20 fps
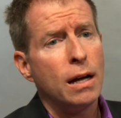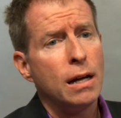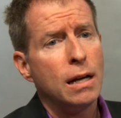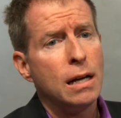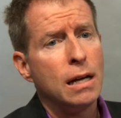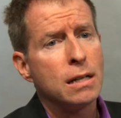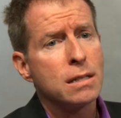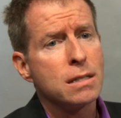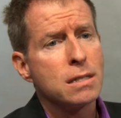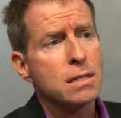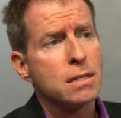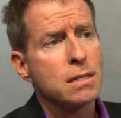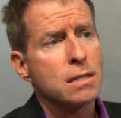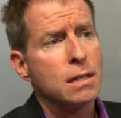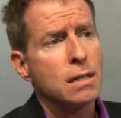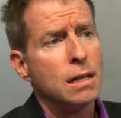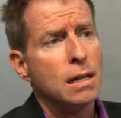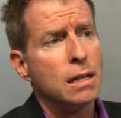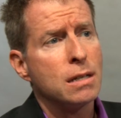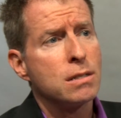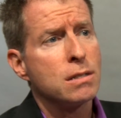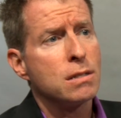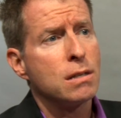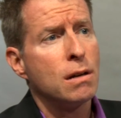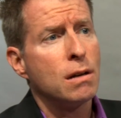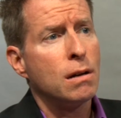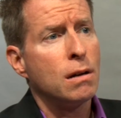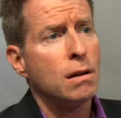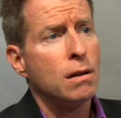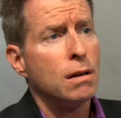It's
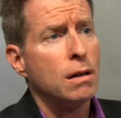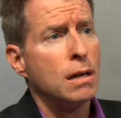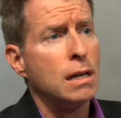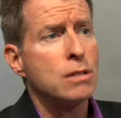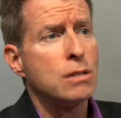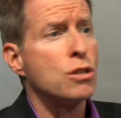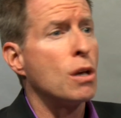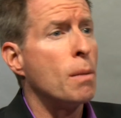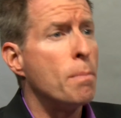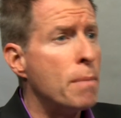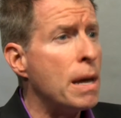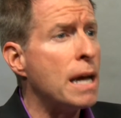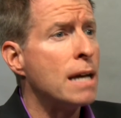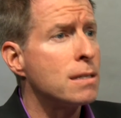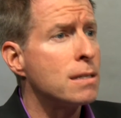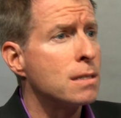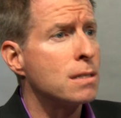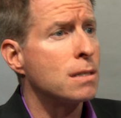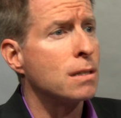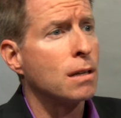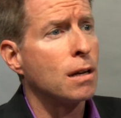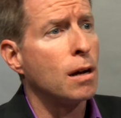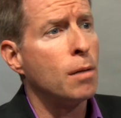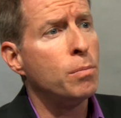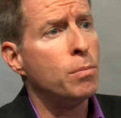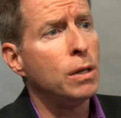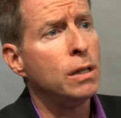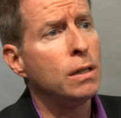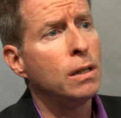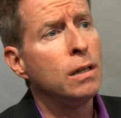a mess
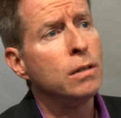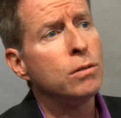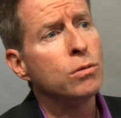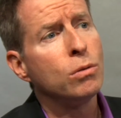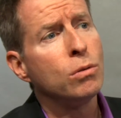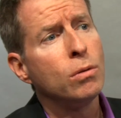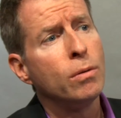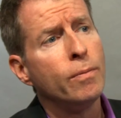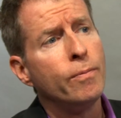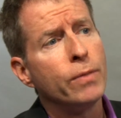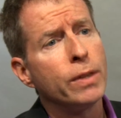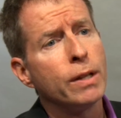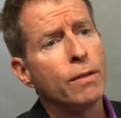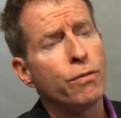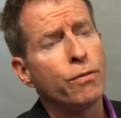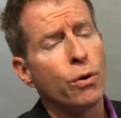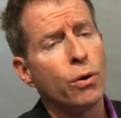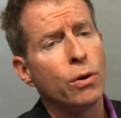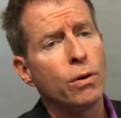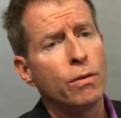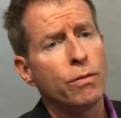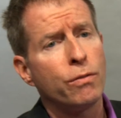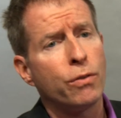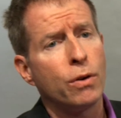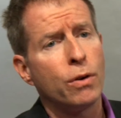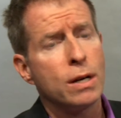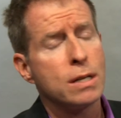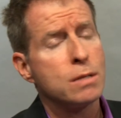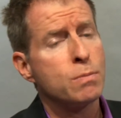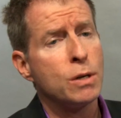completely
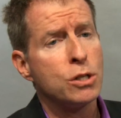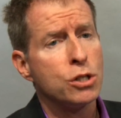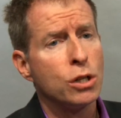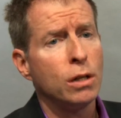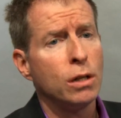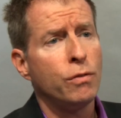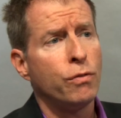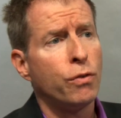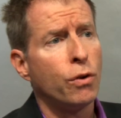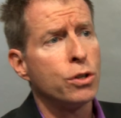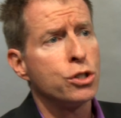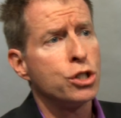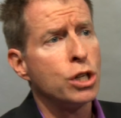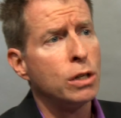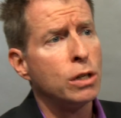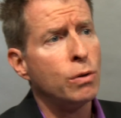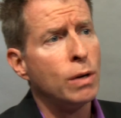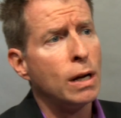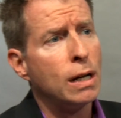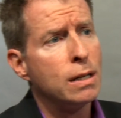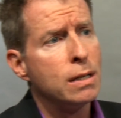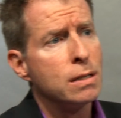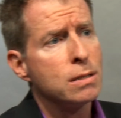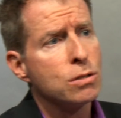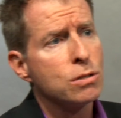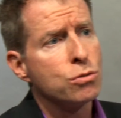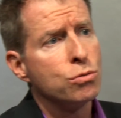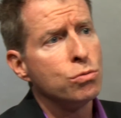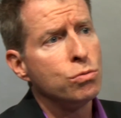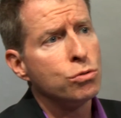especially for
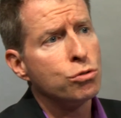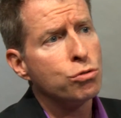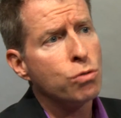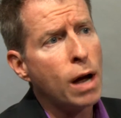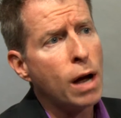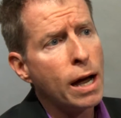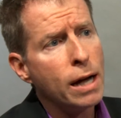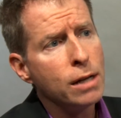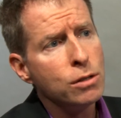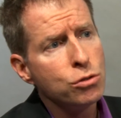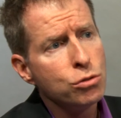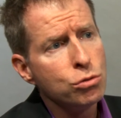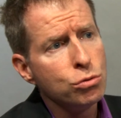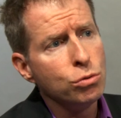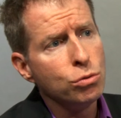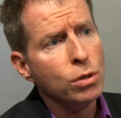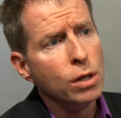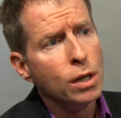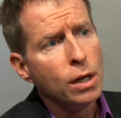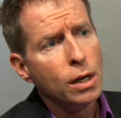generalists to try to